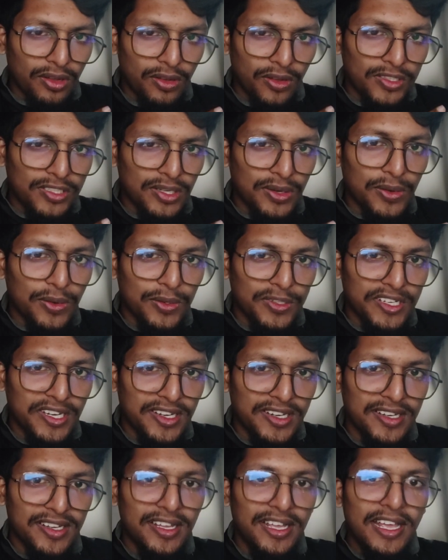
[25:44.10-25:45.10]
on the whole
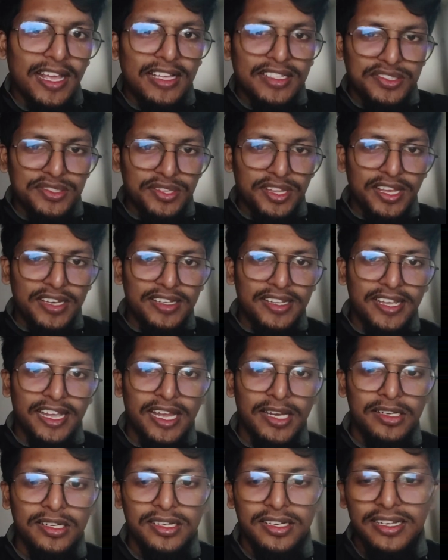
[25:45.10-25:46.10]
data, so that they
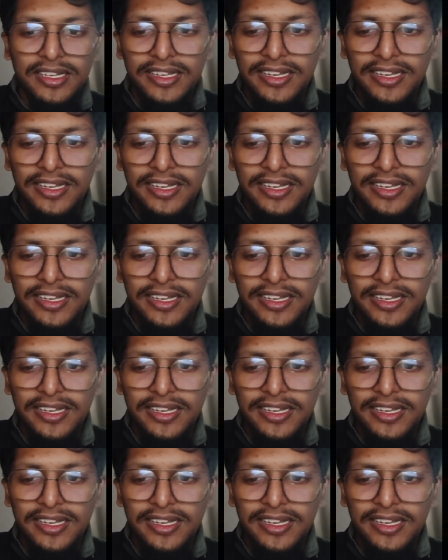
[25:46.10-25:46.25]
can